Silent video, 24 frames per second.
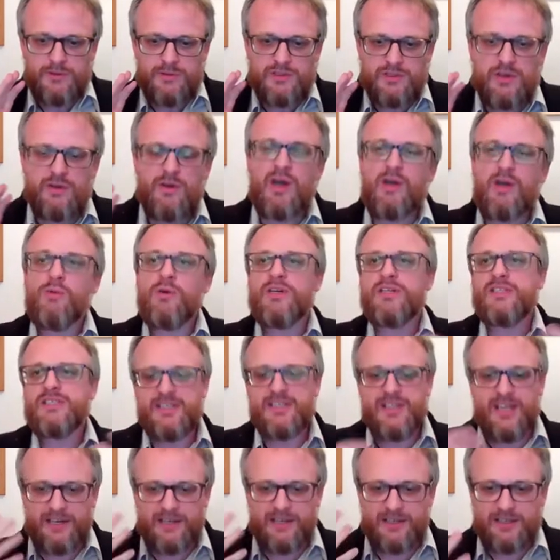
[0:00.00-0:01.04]
So I wanted to
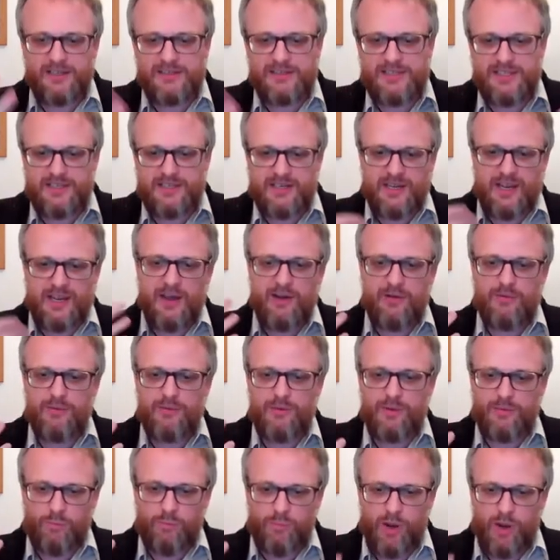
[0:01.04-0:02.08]
then consider
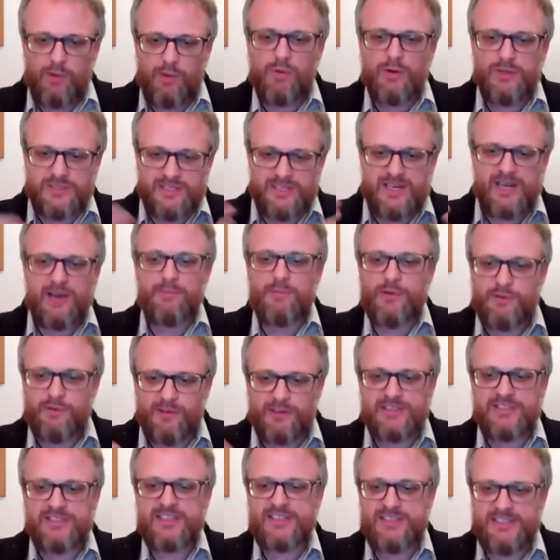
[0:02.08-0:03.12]
I want to now move
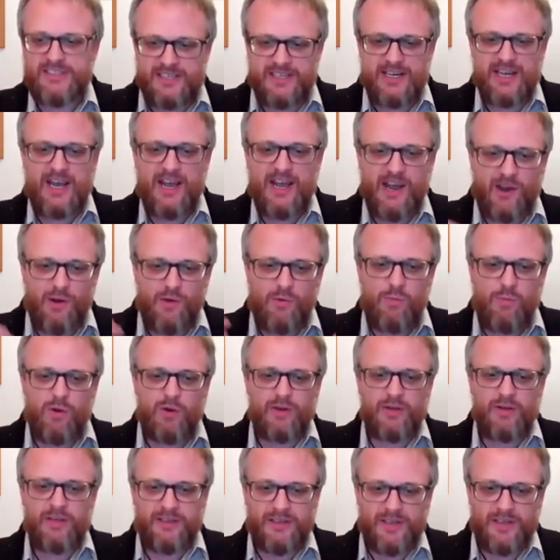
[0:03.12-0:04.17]
on to consider how
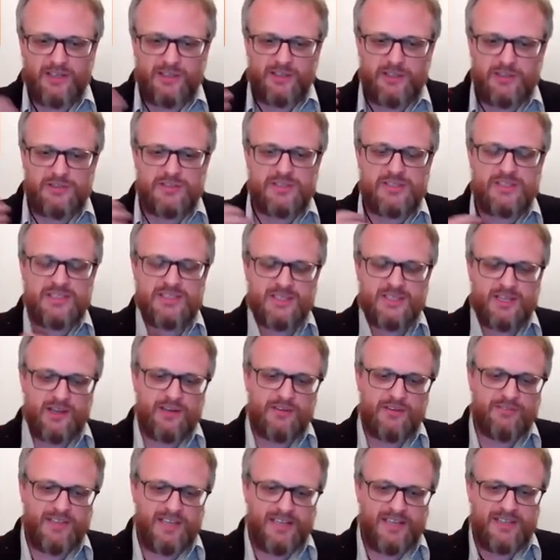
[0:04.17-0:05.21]
one can then use this
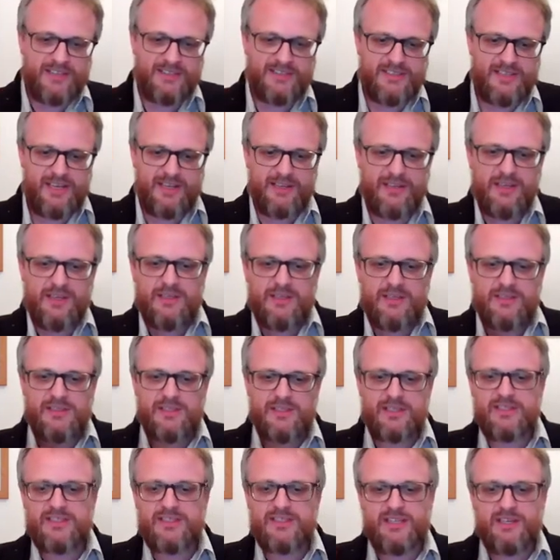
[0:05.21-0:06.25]
kind of data set to
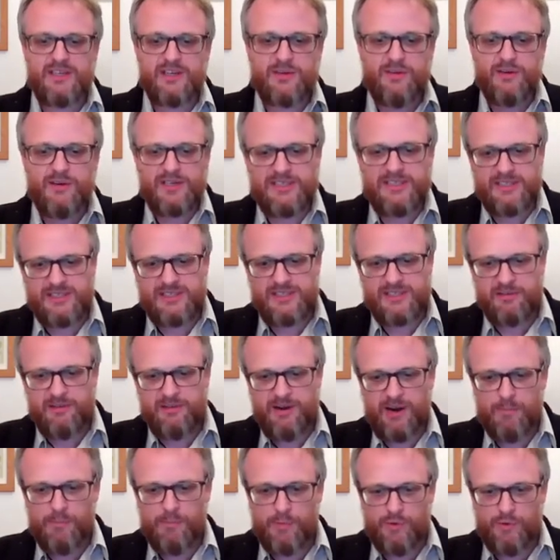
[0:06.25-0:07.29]
consider questions
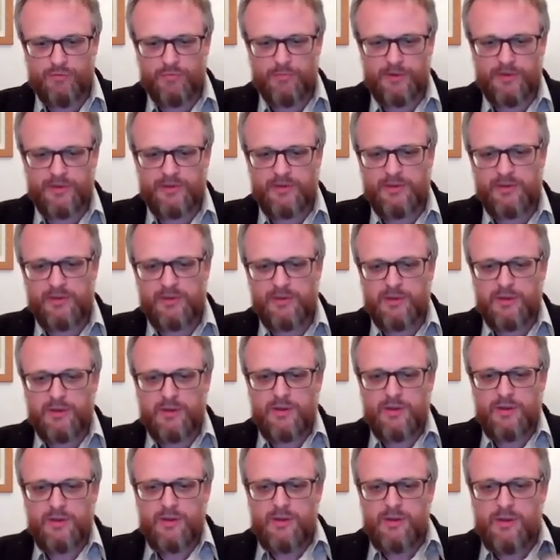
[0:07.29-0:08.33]
around movement.
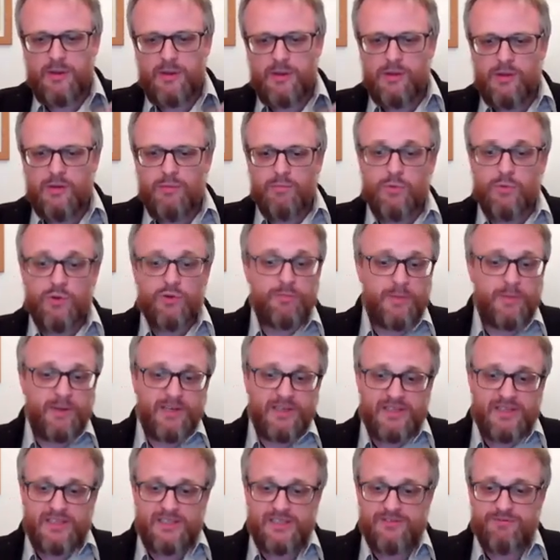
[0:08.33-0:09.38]

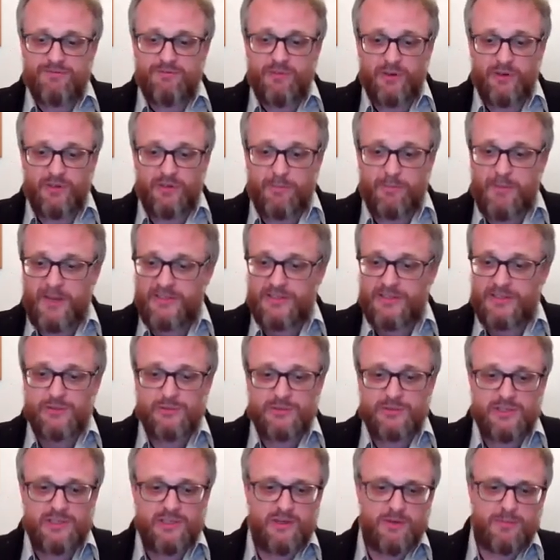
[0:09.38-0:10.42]
Movement is
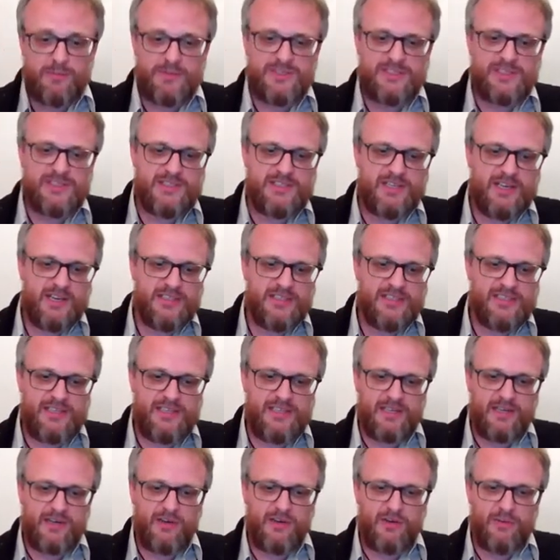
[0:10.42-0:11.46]
fundamental to human society
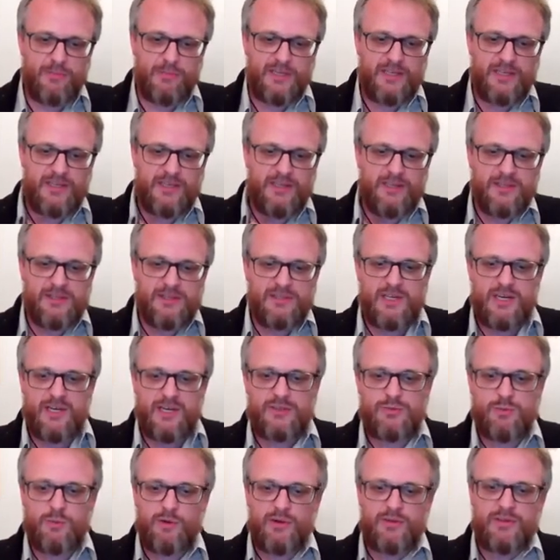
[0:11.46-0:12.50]
and economy, so
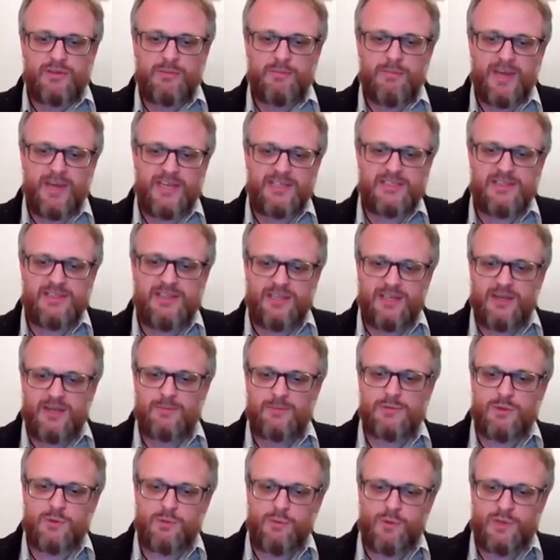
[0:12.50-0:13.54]
it's one of the major
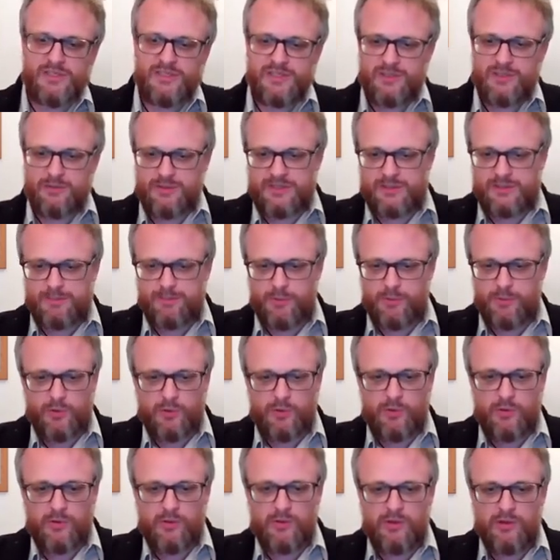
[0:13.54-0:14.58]
themes we wish to
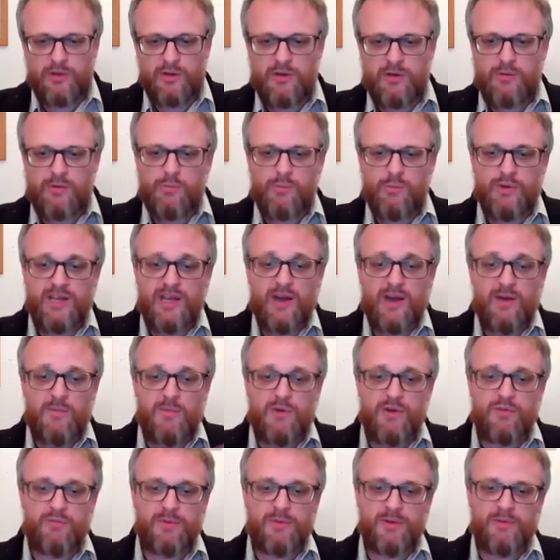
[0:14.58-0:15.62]
explore. Without
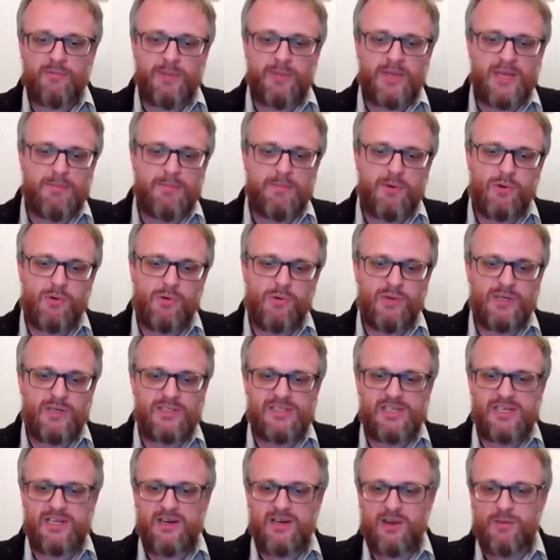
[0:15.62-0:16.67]
movement of people, we'd
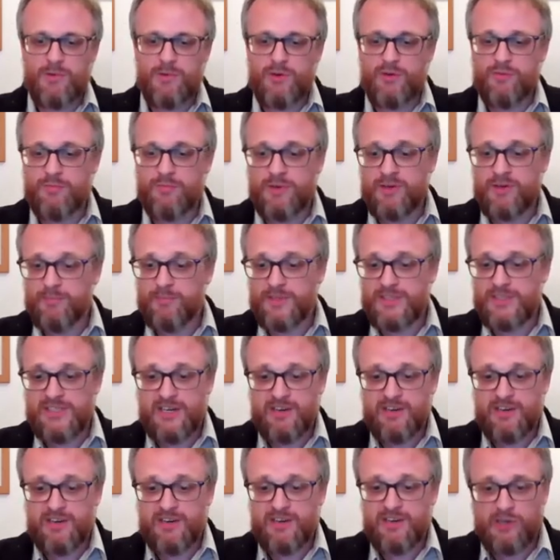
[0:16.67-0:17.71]
see no movement of
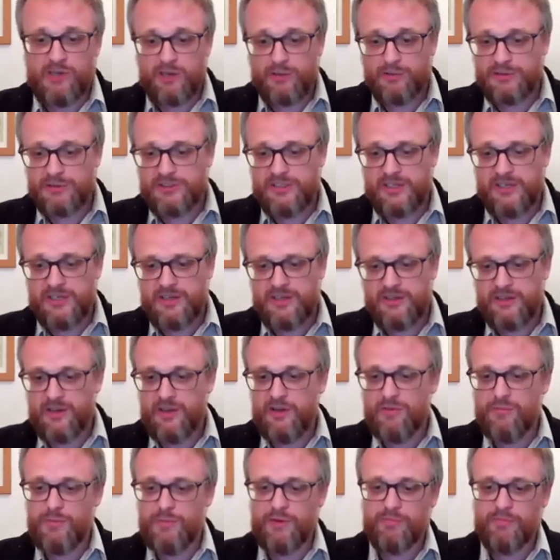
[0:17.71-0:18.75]
material culture, no
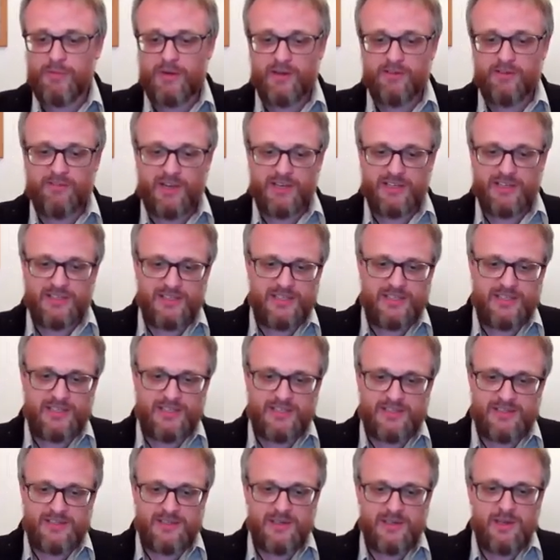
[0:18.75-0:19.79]
movement of
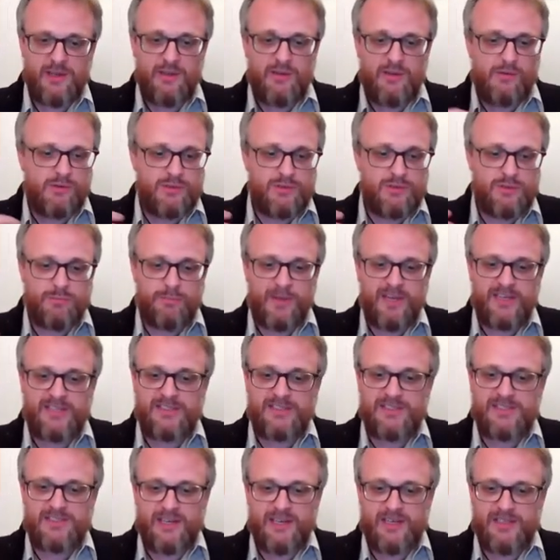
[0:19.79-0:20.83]
ideas, which would make
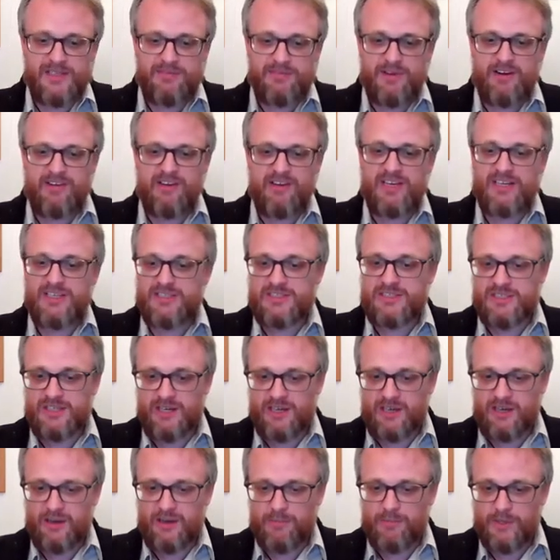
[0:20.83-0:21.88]
society very
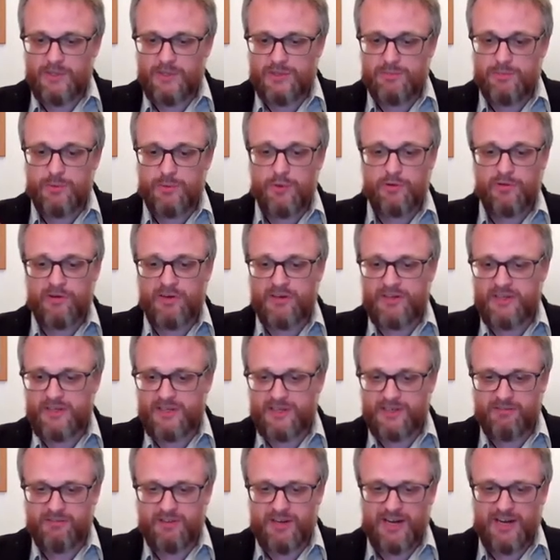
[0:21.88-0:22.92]
insular and much poorer than
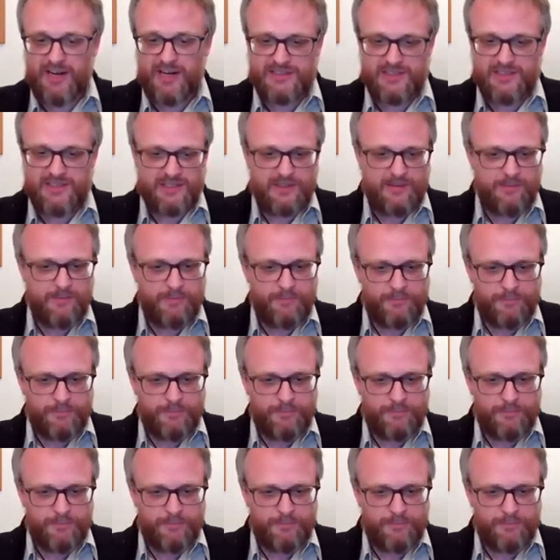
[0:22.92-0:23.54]
in reality.